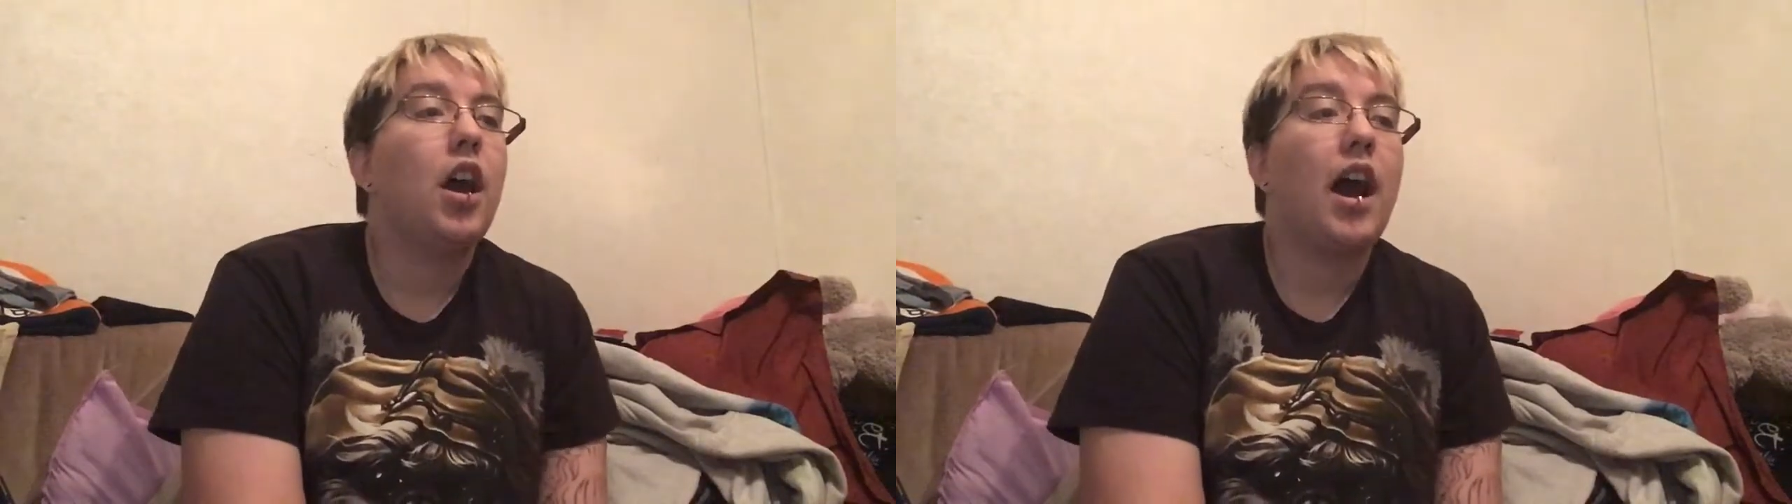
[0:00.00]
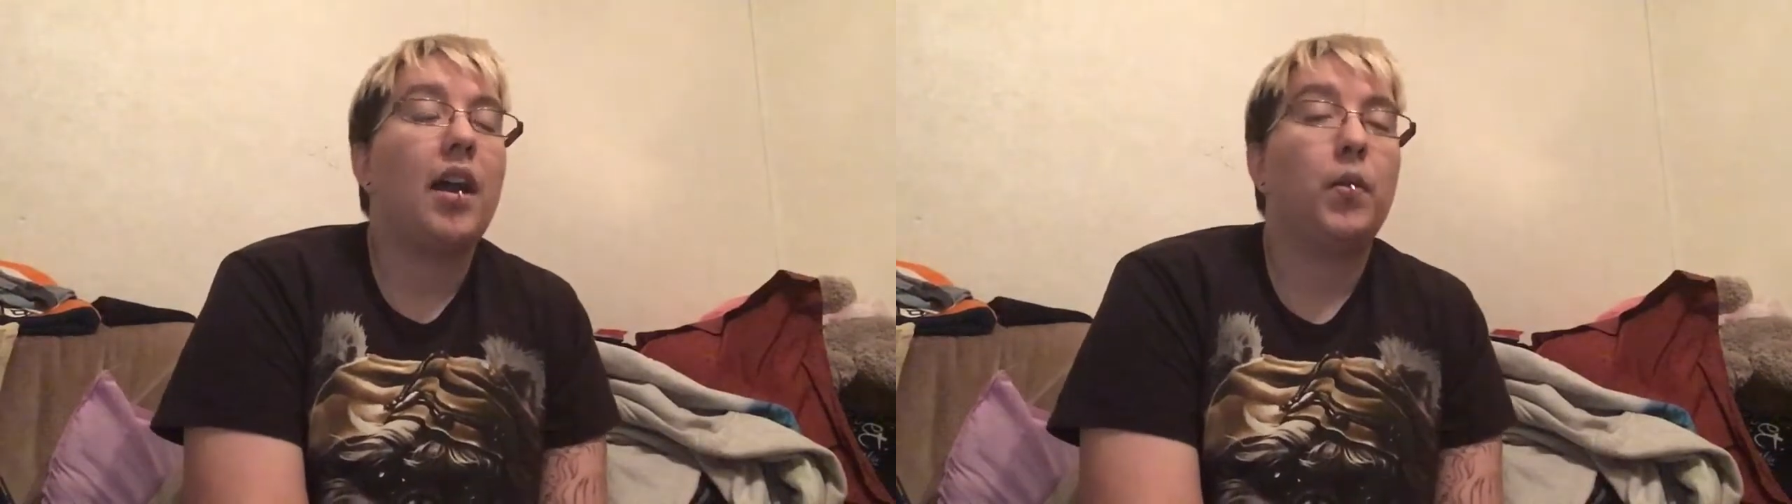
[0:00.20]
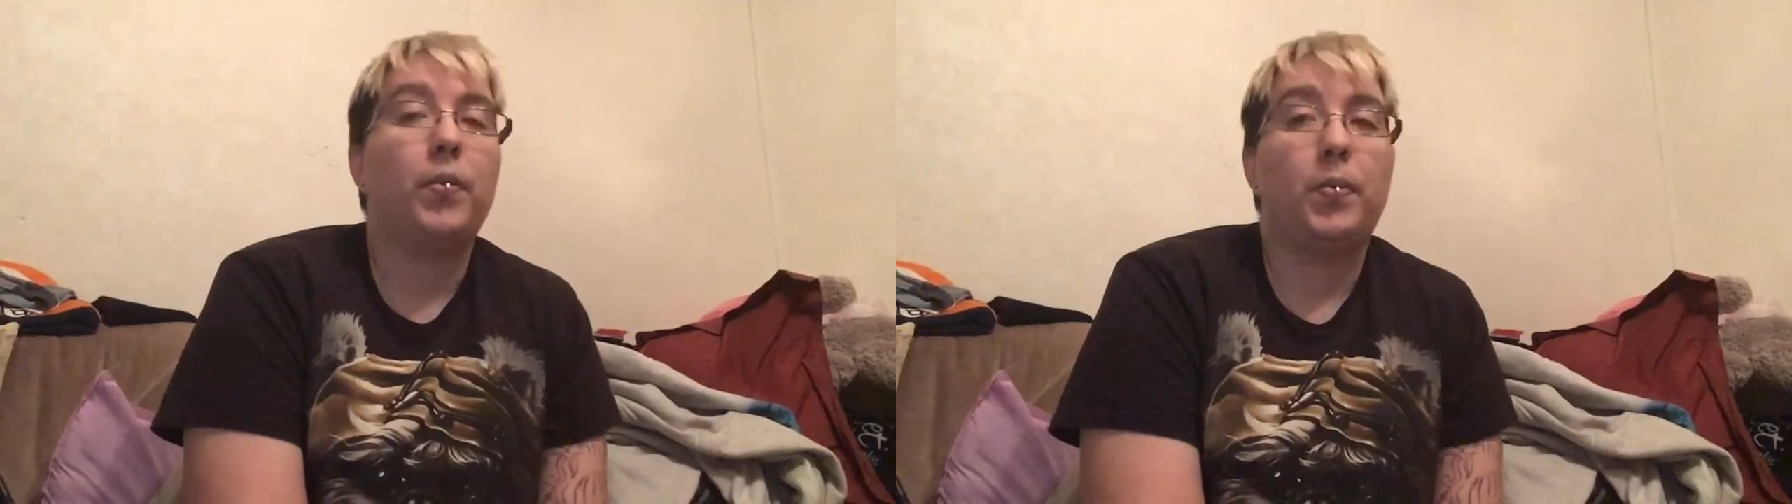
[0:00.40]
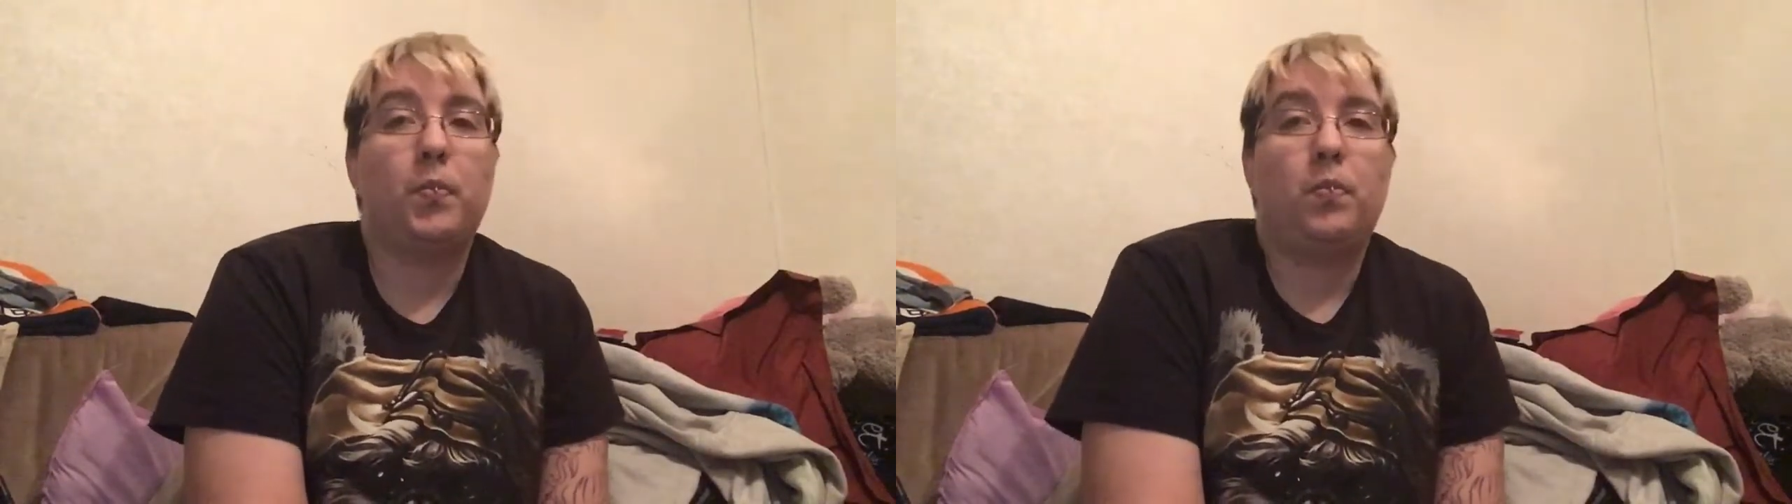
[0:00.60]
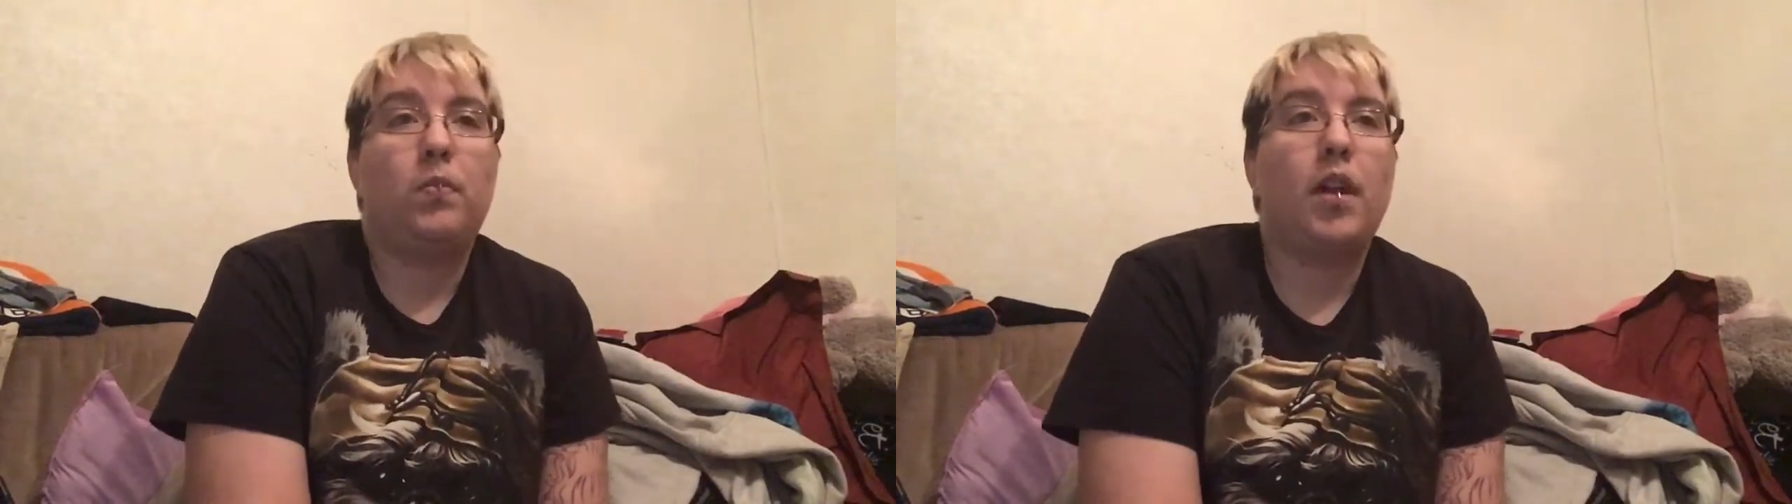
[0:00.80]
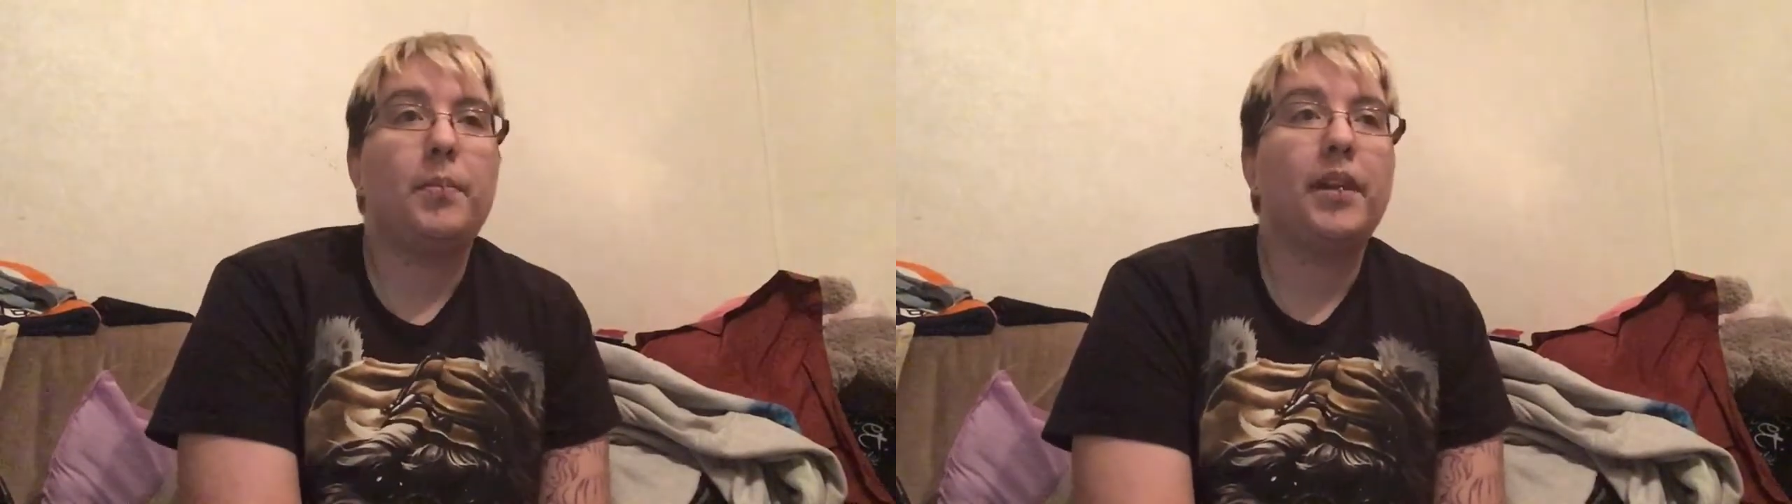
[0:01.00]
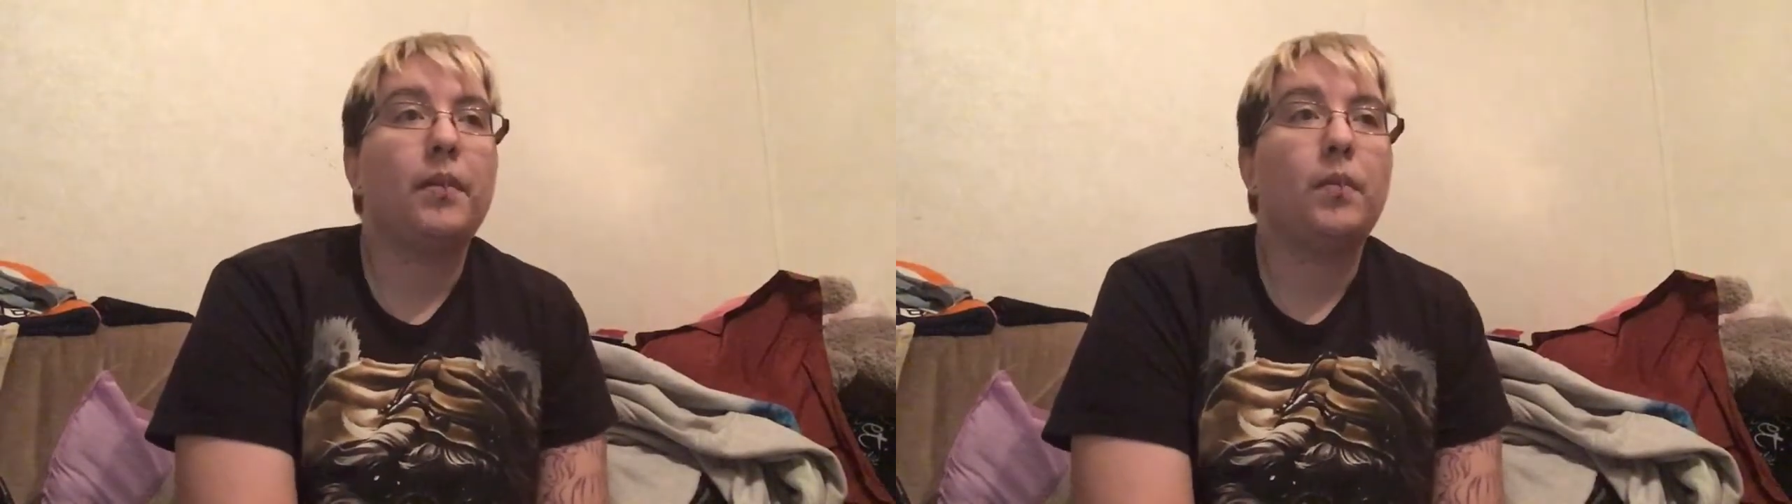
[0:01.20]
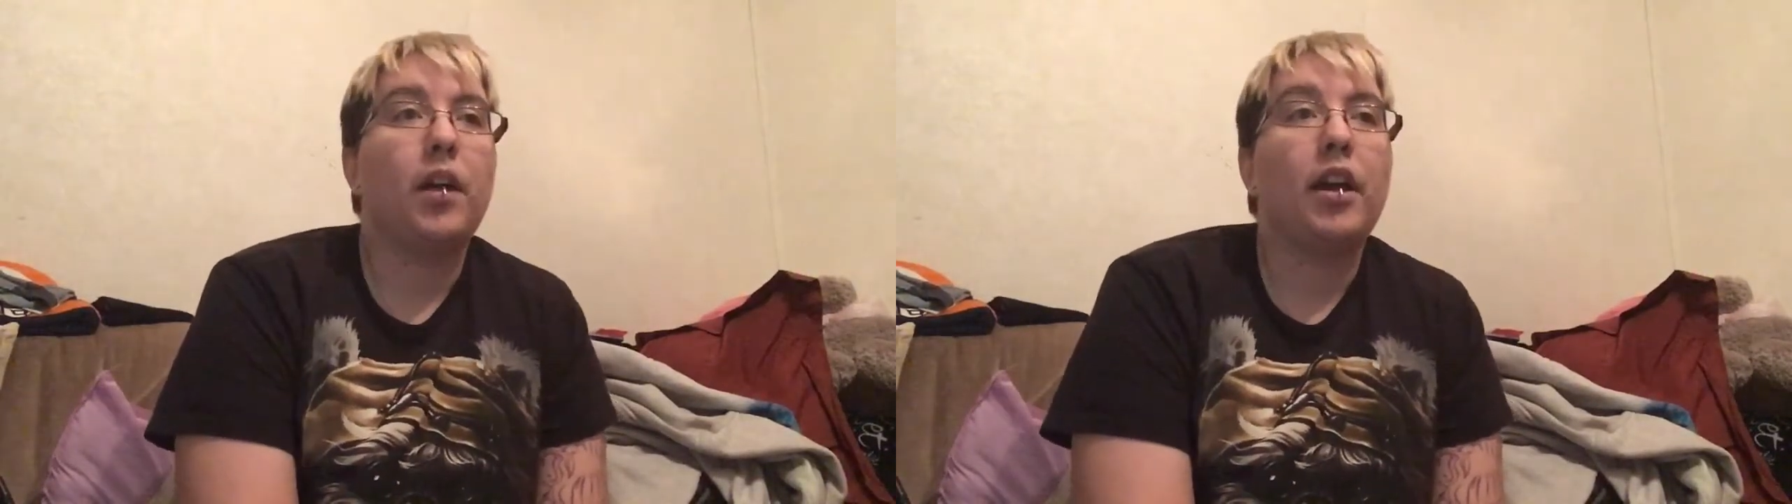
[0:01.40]
I
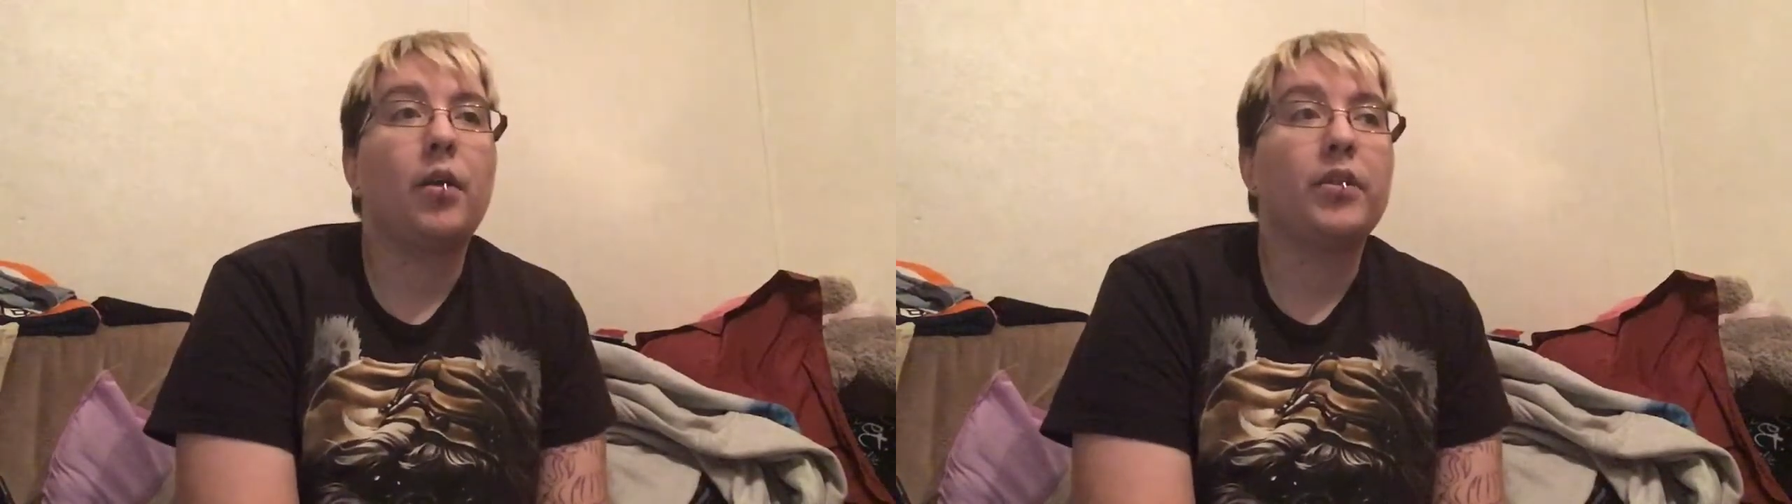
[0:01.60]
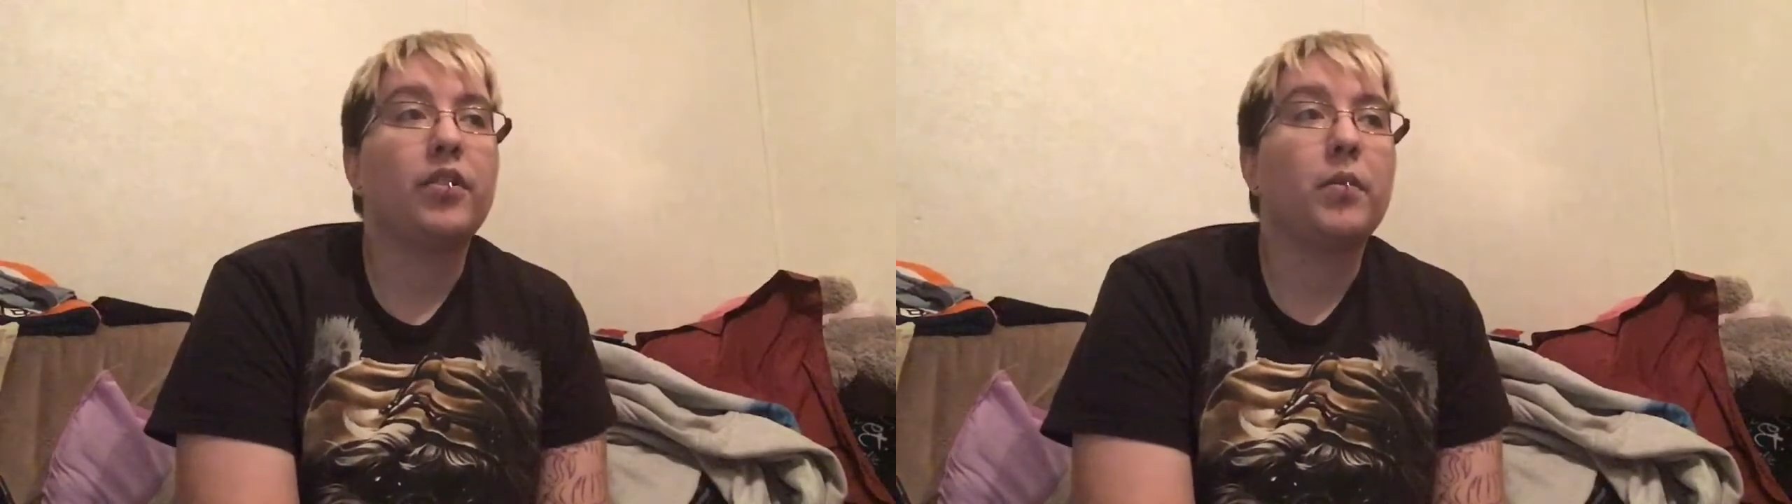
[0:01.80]
always